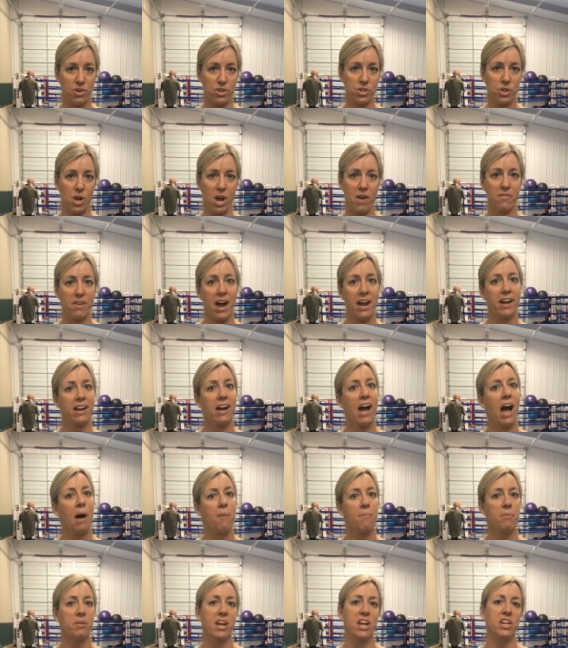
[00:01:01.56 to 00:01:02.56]
So I've got a
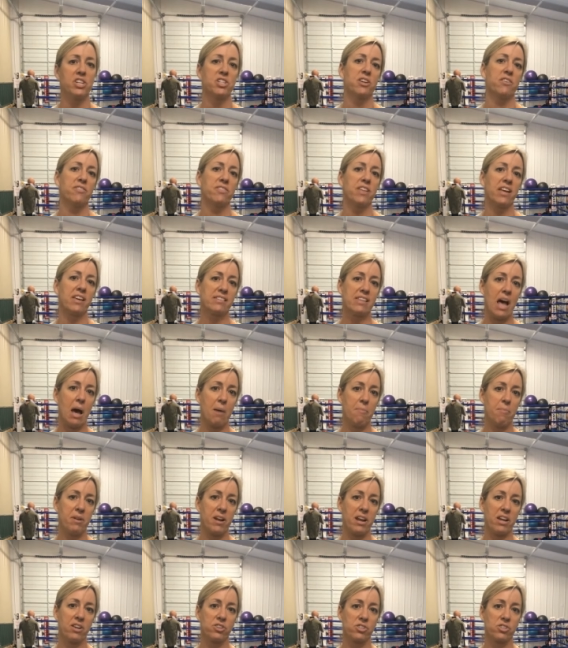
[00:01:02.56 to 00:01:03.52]
combination of things happening.